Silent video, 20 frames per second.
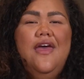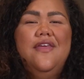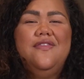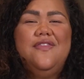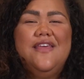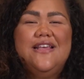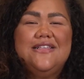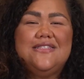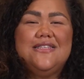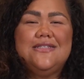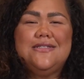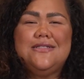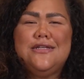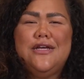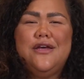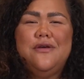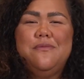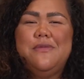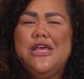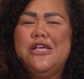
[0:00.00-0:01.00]
This
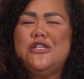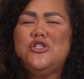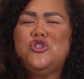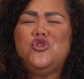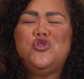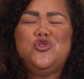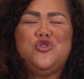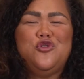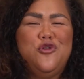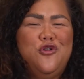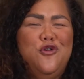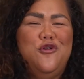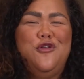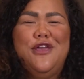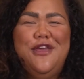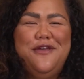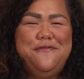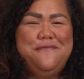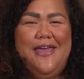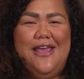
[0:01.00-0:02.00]
system is
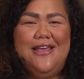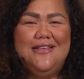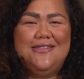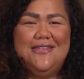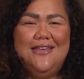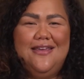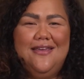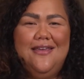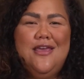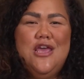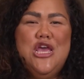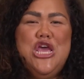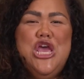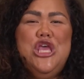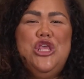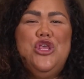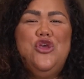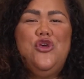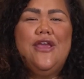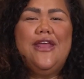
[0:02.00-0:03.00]
truly amazing.
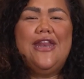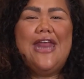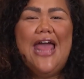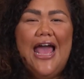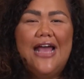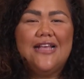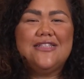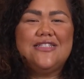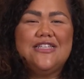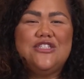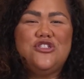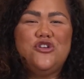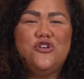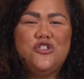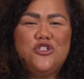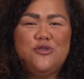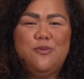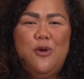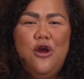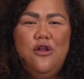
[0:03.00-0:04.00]
You can access your
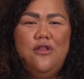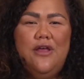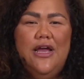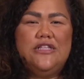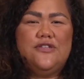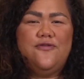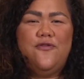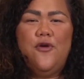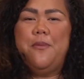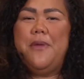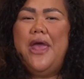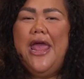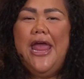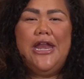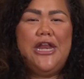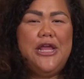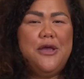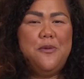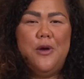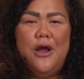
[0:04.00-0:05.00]
smart lights from
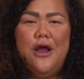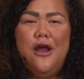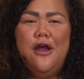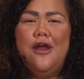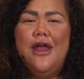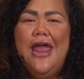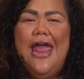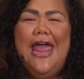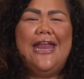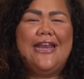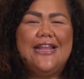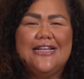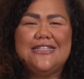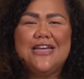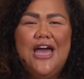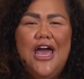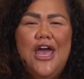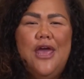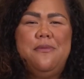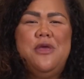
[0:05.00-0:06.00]
anywhere,
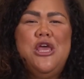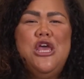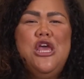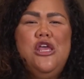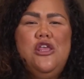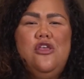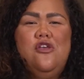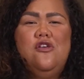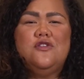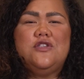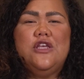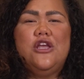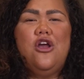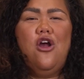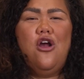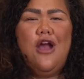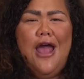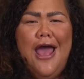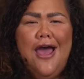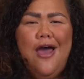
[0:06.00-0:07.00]
anytime, using
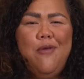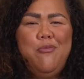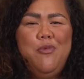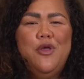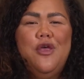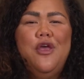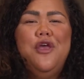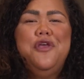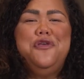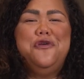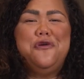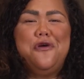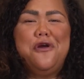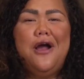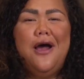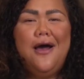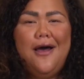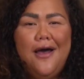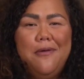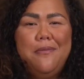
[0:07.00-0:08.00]
our app, your
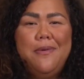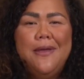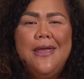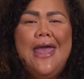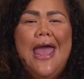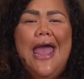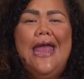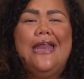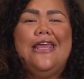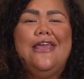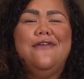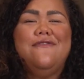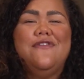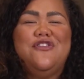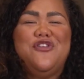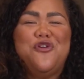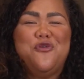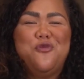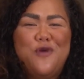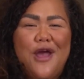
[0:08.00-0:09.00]
hub, and even
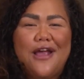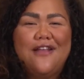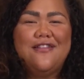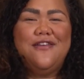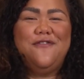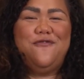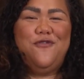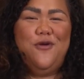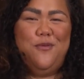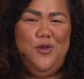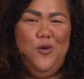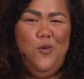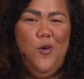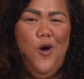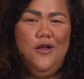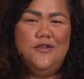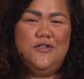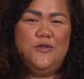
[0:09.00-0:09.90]
directly from the wall